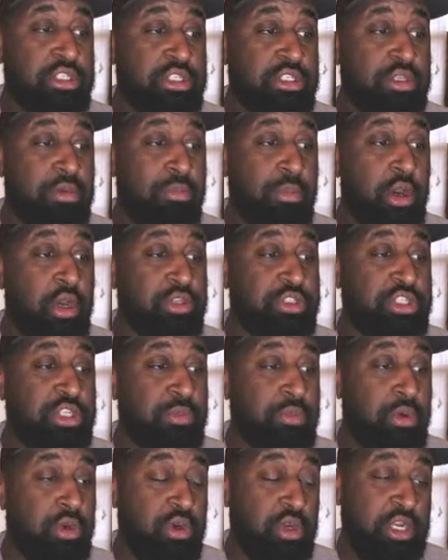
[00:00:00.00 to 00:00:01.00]
It's a
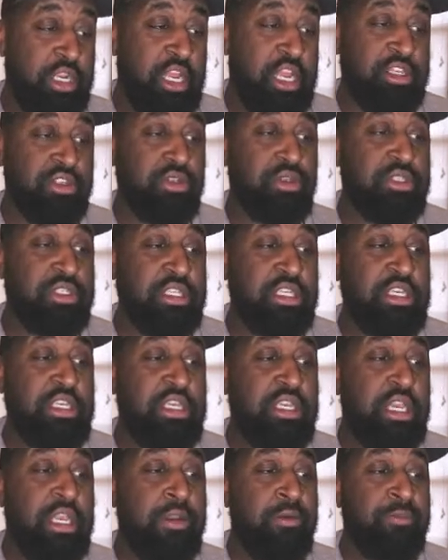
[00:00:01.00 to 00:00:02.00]
mulching mower. And as you
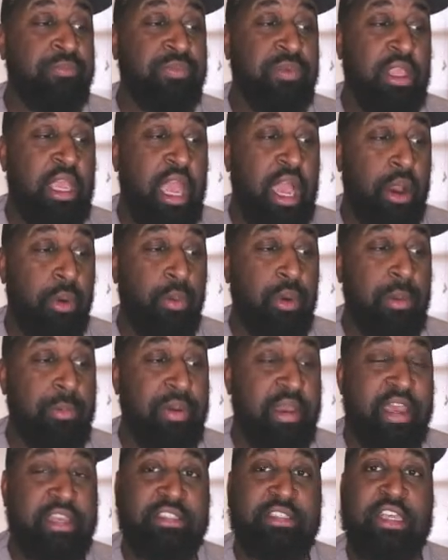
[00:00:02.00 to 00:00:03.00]
see, I went
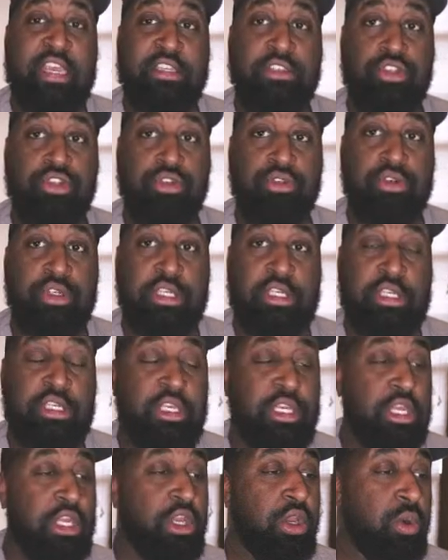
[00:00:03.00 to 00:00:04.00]
past that tree,
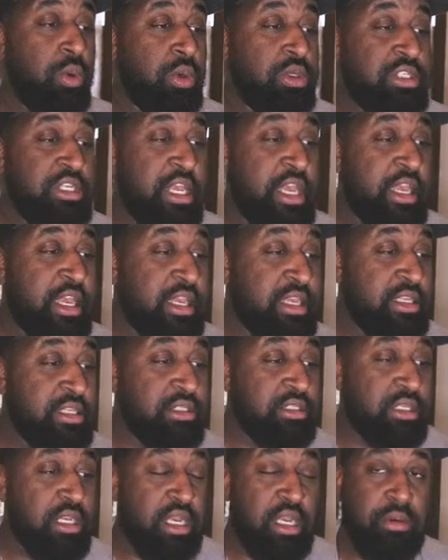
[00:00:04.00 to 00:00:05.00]
which
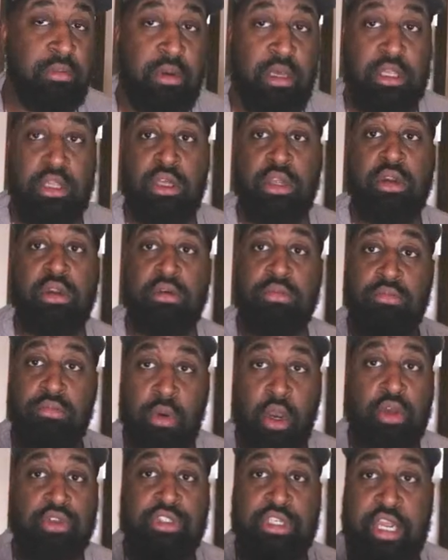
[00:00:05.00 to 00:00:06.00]
has a little
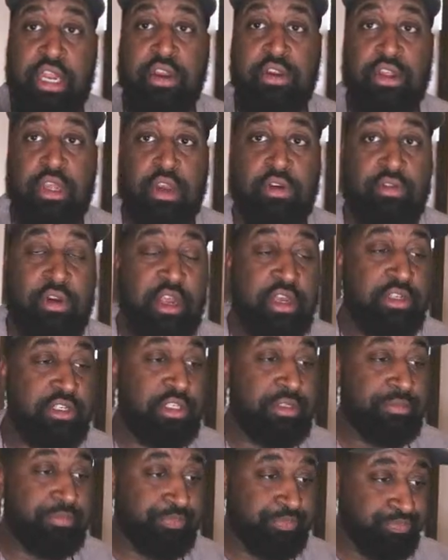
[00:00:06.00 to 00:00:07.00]
mulch area around
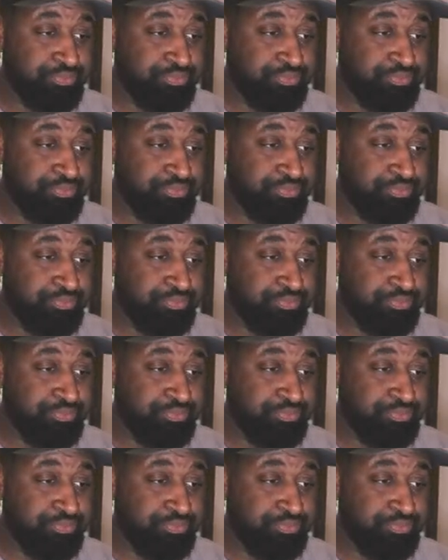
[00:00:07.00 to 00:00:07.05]
it.